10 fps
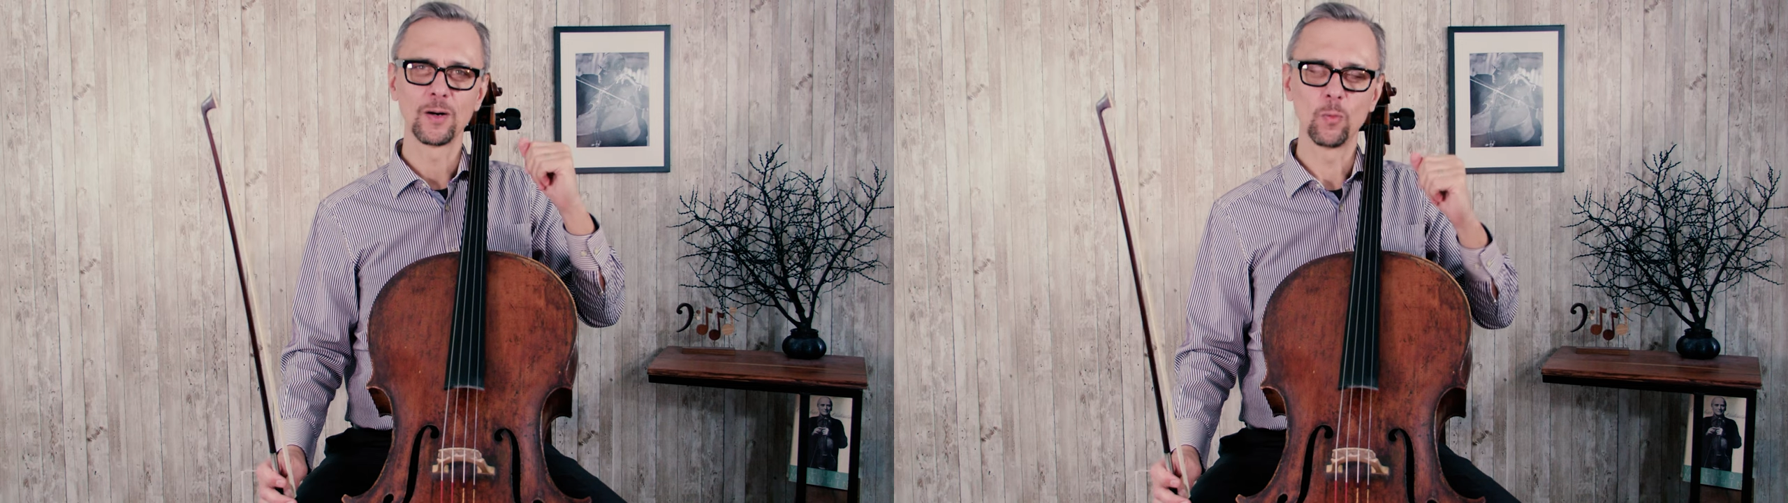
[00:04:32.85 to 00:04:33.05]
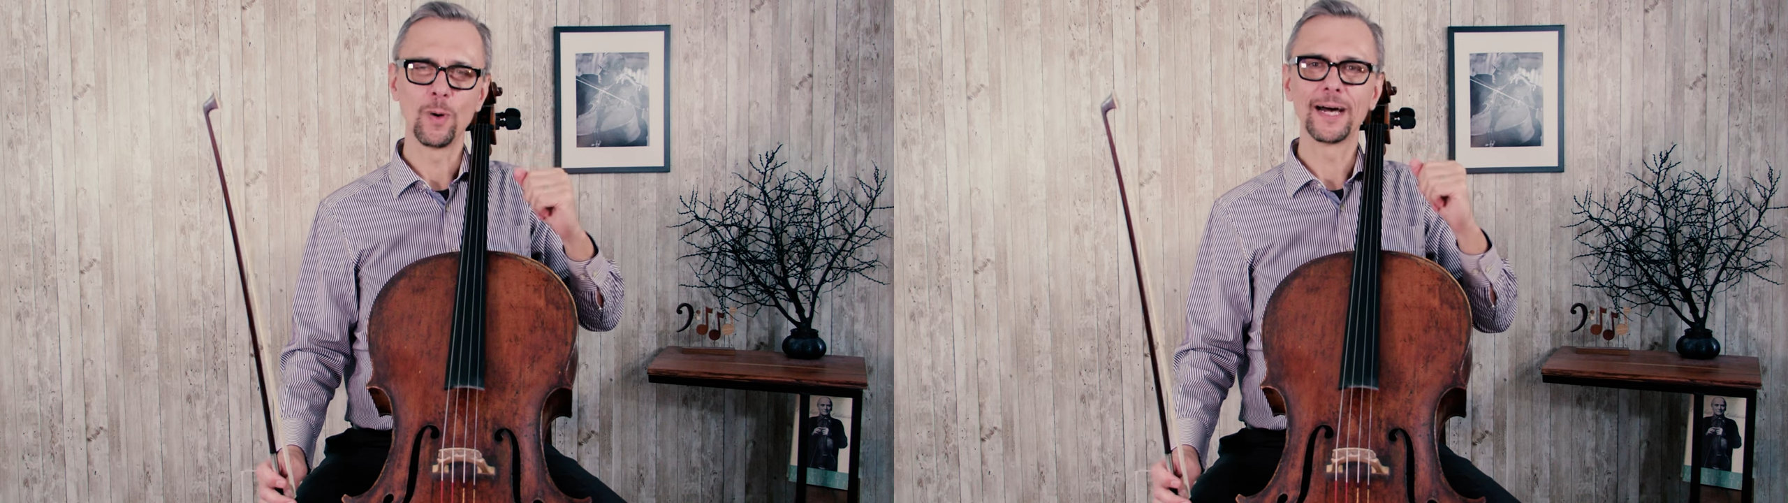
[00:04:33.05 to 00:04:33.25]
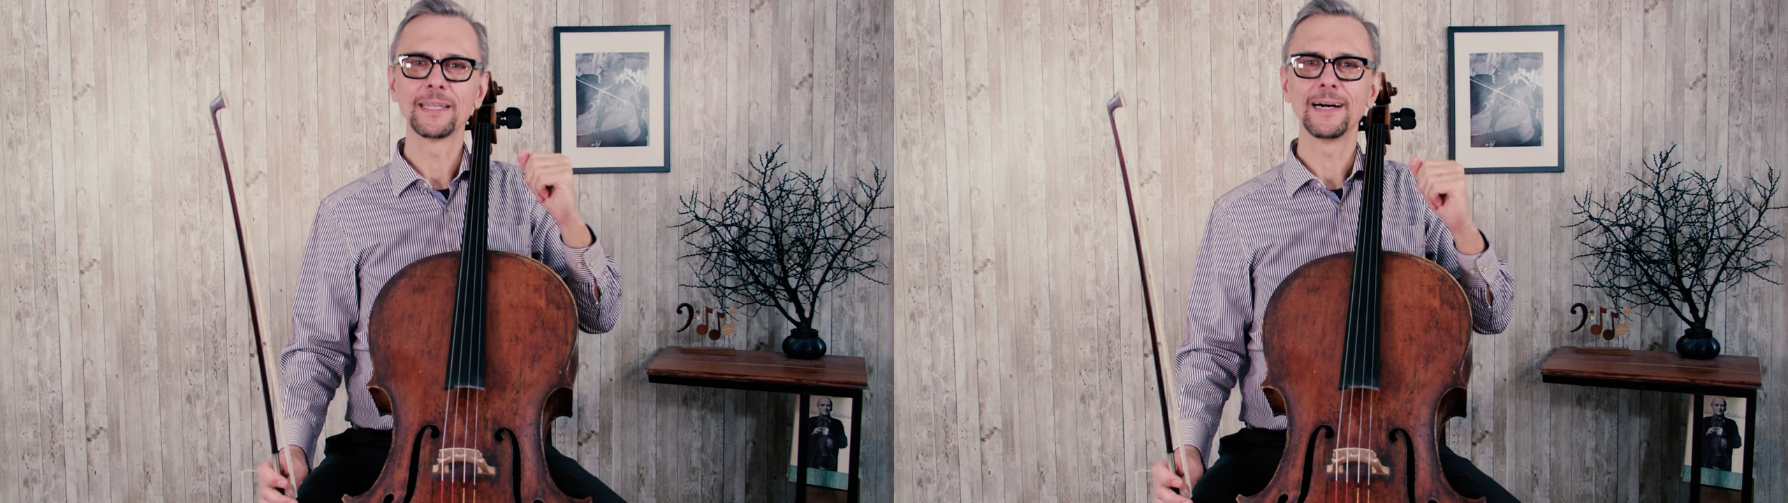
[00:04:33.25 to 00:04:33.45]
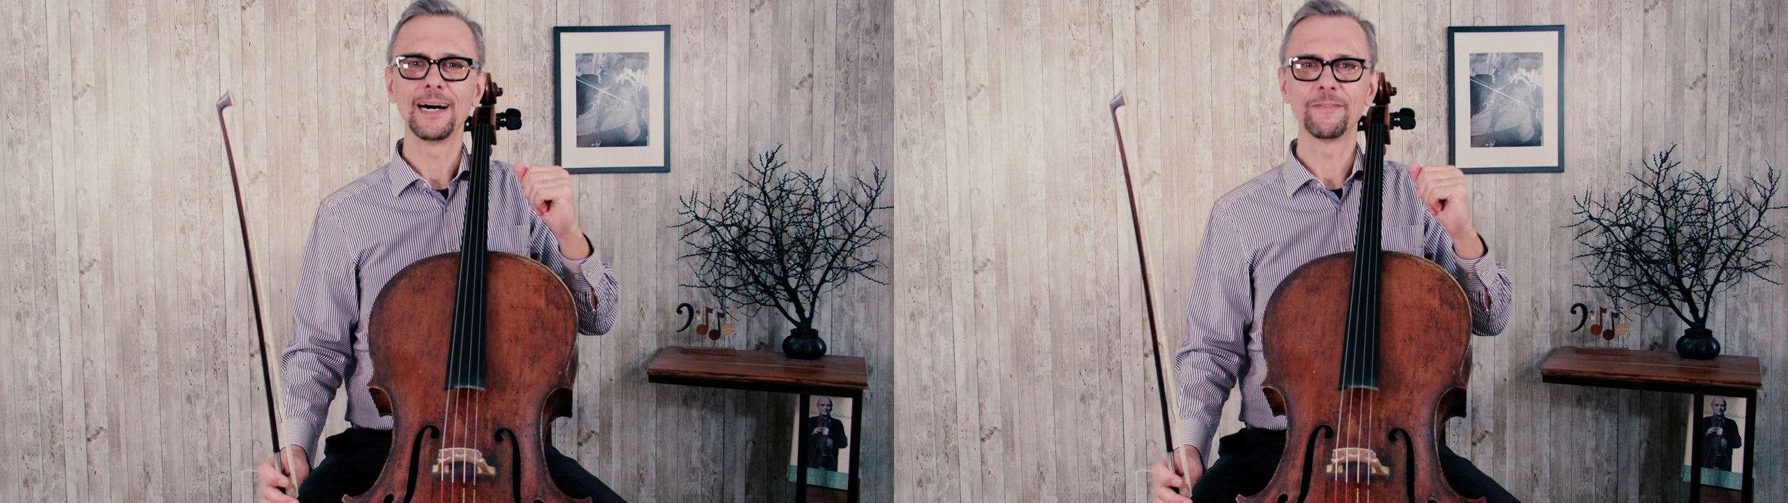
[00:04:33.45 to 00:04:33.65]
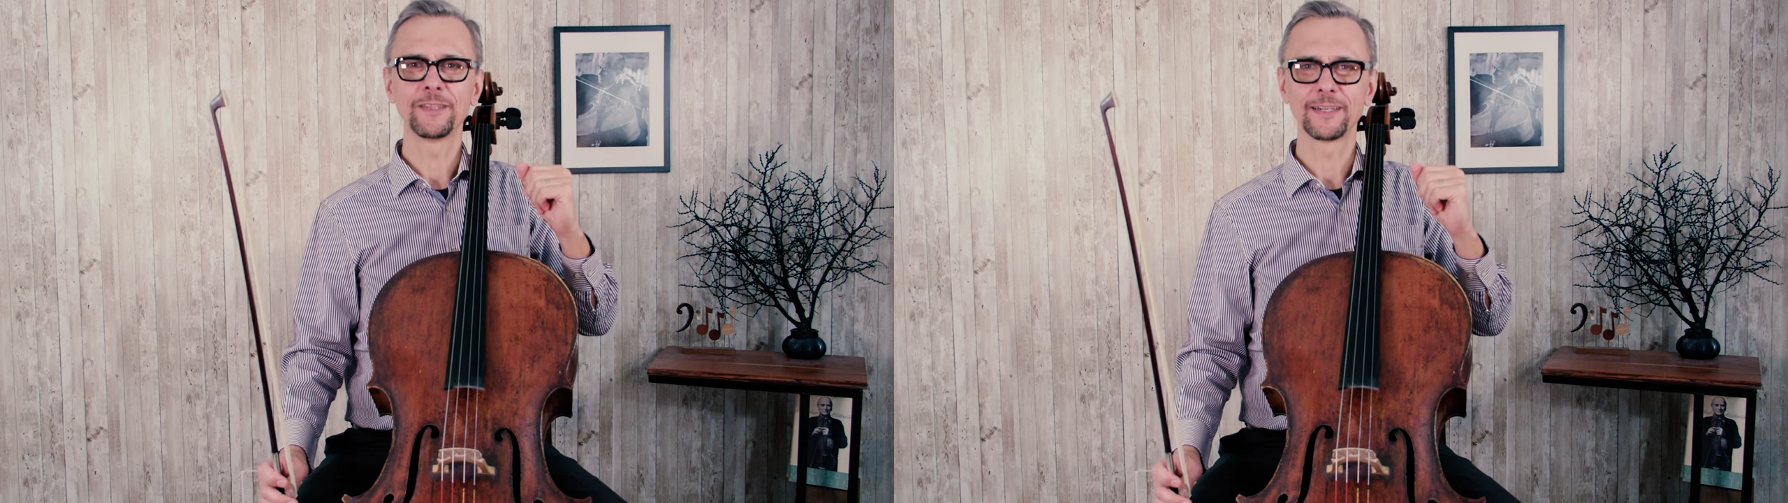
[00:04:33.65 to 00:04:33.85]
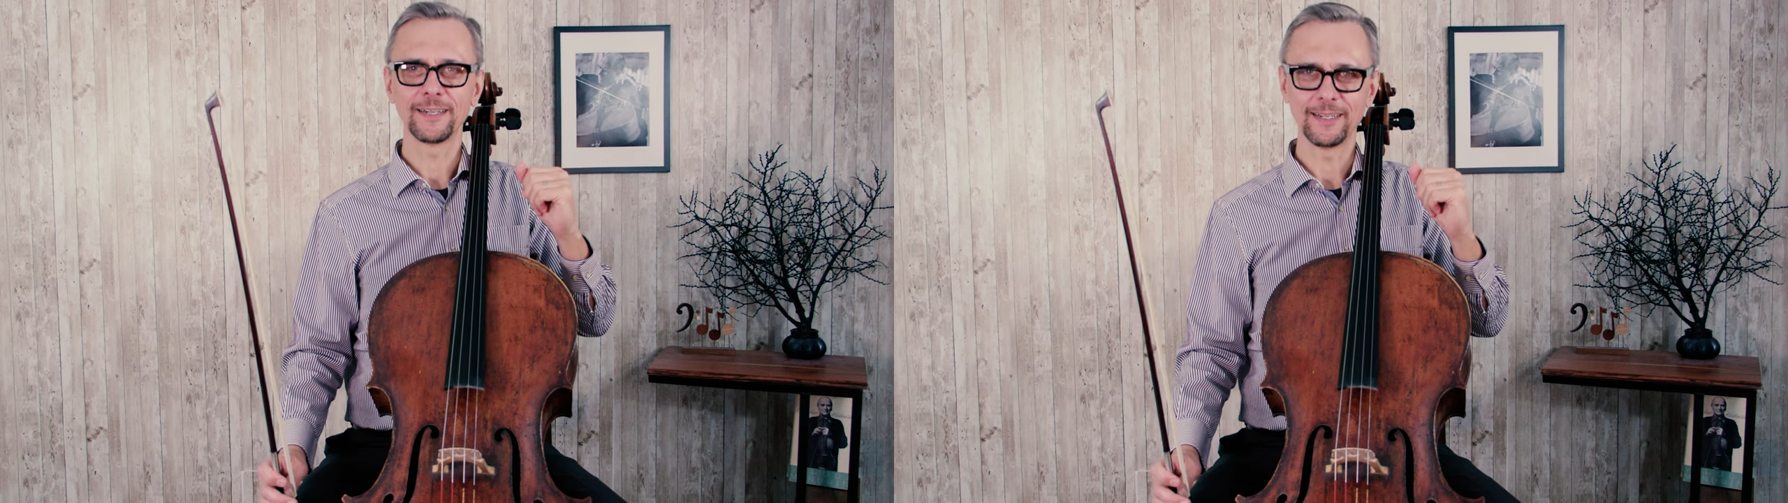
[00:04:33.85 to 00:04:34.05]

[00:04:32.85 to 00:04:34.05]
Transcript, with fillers: one after